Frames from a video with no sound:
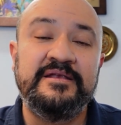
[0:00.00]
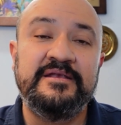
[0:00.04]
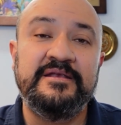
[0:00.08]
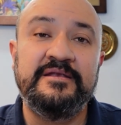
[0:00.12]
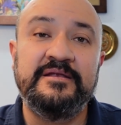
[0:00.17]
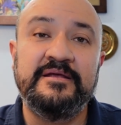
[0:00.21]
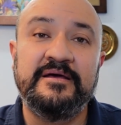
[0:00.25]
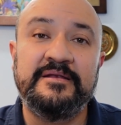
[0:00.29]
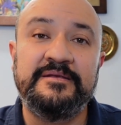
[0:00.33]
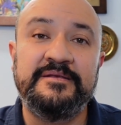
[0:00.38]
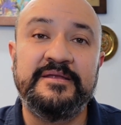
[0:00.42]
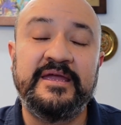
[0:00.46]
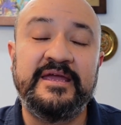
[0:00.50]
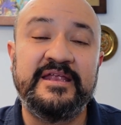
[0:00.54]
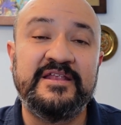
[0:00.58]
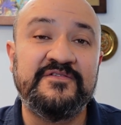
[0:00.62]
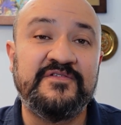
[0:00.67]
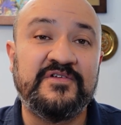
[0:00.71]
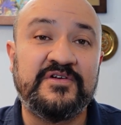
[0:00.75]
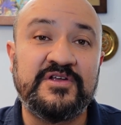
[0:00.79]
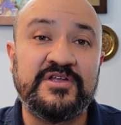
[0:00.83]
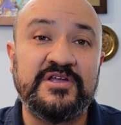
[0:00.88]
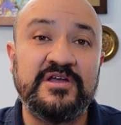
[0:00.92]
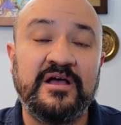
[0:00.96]

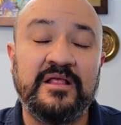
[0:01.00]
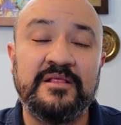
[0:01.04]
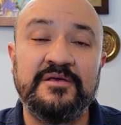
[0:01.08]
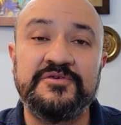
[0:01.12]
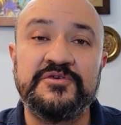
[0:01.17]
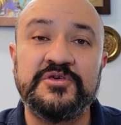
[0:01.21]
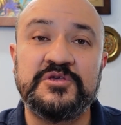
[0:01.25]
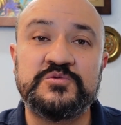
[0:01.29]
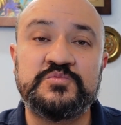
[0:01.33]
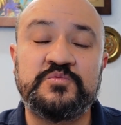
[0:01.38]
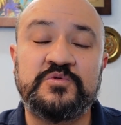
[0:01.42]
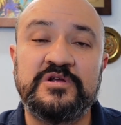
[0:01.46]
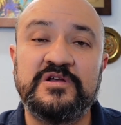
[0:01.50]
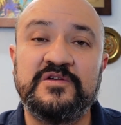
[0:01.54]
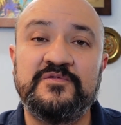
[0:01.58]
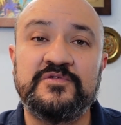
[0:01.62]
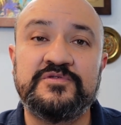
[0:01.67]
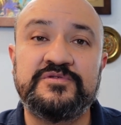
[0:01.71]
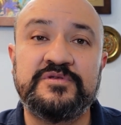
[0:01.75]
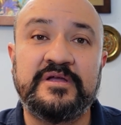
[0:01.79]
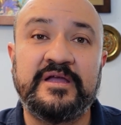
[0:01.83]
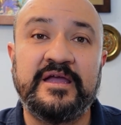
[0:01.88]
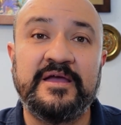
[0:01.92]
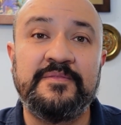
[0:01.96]
native archaeologists were
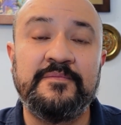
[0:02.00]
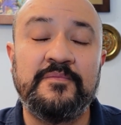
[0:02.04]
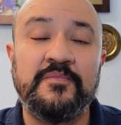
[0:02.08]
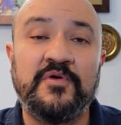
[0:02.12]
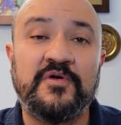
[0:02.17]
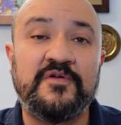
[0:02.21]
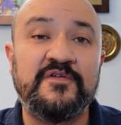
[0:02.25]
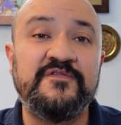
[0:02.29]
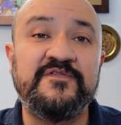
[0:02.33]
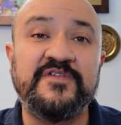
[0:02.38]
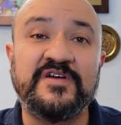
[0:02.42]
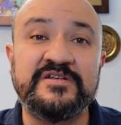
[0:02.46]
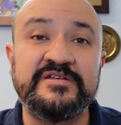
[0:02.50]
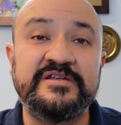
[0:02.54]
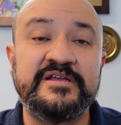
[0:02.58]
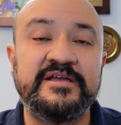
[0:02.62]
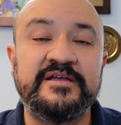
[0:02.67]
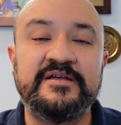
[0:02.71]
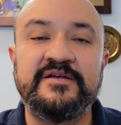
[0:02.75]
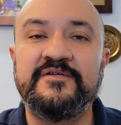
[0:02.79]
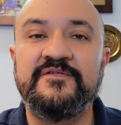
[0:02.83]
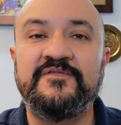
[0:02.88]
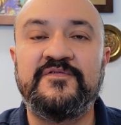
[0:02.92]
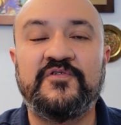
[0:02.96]
able to get more
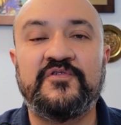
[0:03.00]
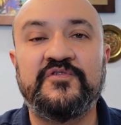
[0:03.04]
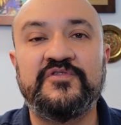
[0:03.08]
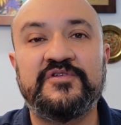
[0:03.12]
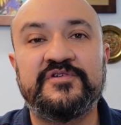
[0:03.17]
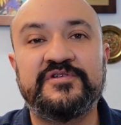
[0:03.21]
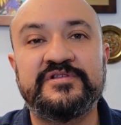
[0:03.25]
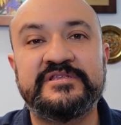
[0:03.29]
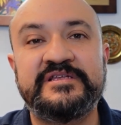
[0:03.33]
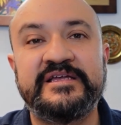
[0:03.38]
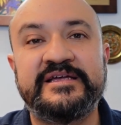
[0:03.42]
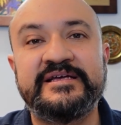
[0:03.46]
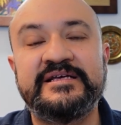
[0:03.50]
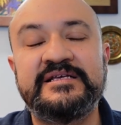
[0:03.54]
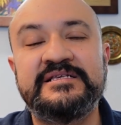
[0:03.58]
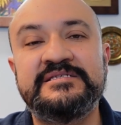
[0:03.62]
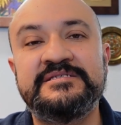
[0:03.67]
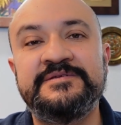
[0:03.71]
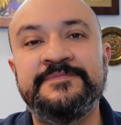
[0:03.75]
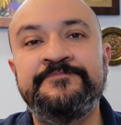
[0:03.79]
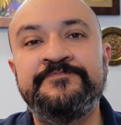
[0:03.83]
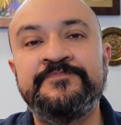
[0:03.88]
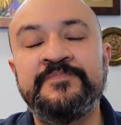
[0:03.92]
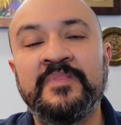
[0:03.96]
funding for their
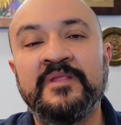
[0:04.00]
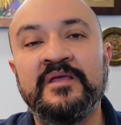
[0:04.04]
digs.